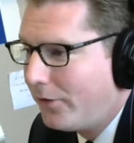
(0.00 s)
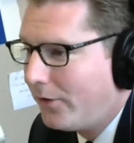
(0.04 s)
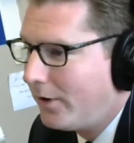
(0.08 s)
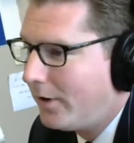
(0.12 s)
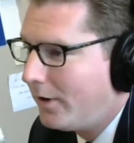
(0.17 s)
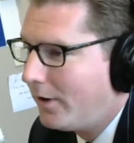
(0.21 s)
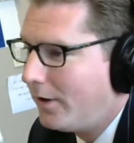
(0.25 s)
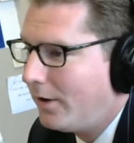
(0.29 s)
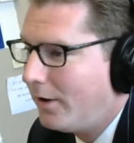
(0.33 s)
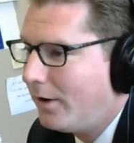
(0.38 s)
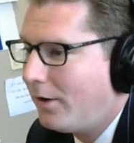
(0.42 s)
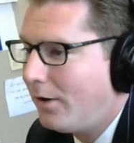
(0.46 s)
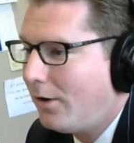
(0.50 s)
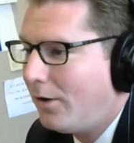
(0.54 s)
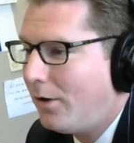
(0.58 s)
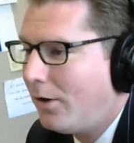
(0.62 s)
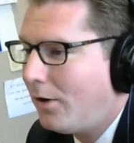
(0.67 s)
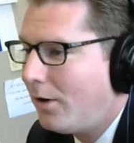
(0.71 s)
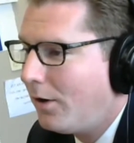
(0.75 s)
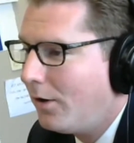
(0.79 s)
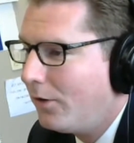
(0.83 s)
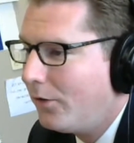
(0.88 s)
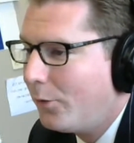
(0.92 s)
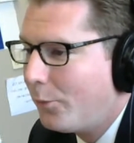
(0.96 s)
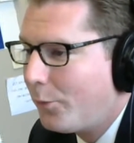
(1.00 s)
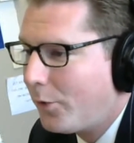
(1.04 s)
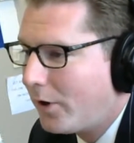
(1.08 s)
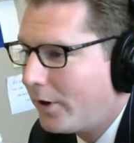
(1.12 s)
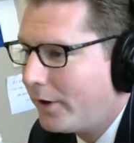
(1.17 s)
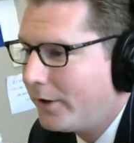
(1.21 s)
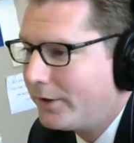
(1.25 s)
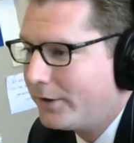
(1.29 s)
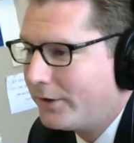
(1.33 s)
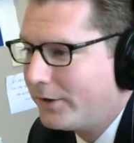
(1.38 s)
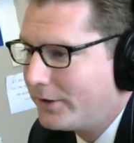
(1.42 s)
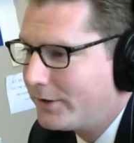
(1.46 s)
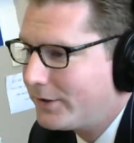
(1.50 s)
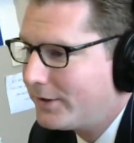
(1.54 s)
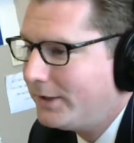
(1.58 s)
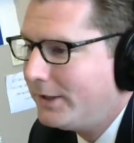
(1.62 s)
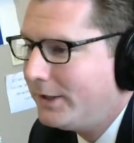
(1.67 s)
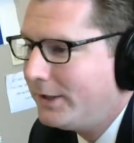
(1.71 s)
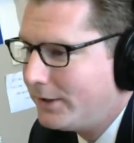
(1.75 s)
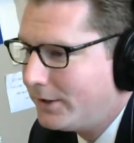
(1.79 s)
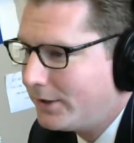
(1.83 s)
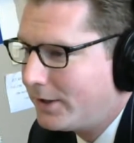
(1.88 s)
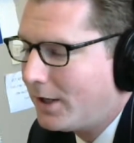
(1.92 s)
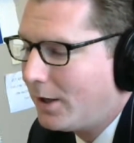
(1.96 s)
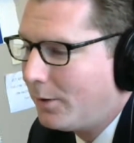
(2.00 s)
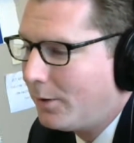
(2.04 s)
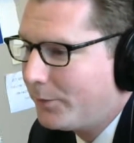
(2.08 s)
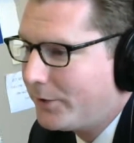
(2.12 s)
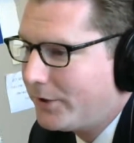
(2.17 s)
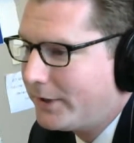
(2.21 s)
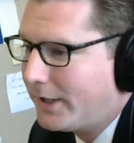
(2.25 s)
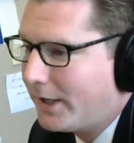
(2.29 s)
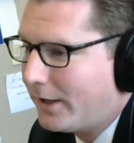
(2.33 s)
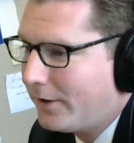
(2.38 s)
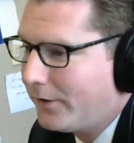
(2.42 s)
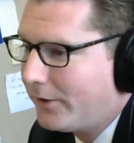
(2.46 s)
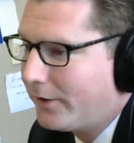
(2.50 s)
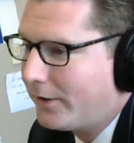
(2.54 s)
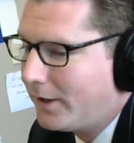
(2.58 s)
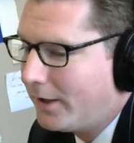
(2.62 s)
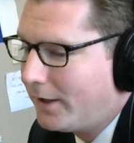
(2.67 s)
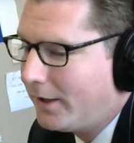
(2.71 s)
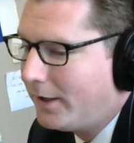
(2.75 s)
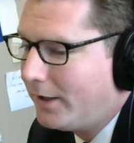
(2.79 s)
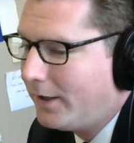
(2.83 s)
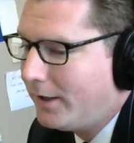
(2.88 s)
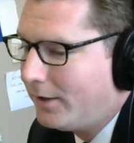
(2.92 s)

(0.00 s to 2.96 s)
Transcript: Uh, All the partners need to come together